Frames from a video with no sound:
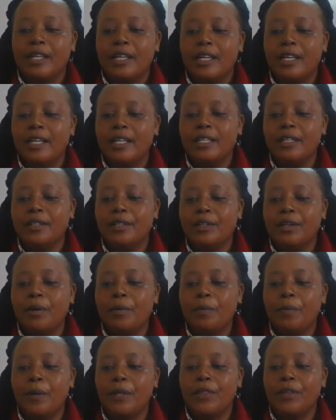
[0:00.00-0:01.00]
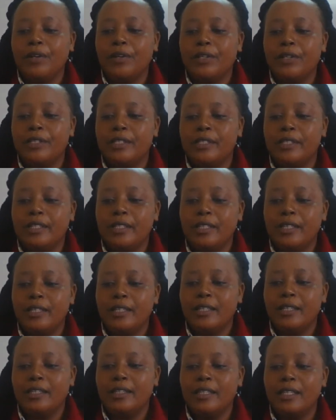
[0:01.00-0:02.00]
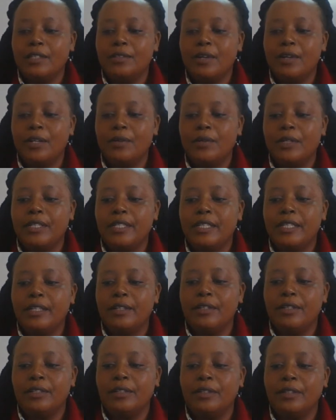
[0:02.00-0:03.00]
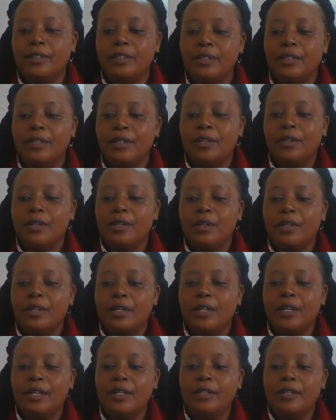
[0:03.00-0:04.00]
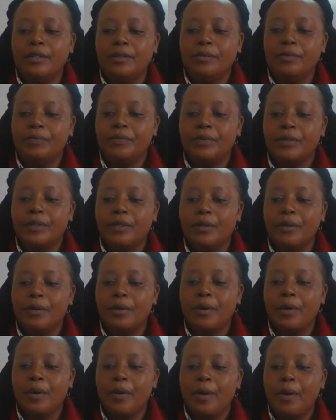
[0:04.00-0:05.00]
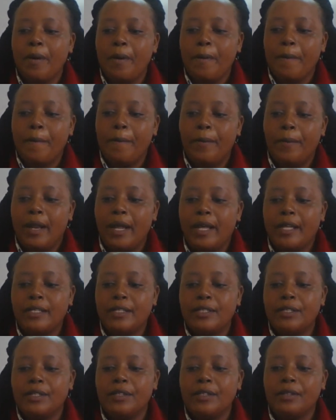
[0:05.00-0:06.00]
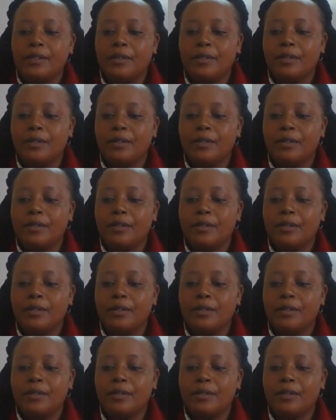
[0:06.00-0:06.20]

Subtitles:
In crop pathology, this one will deal with in plants.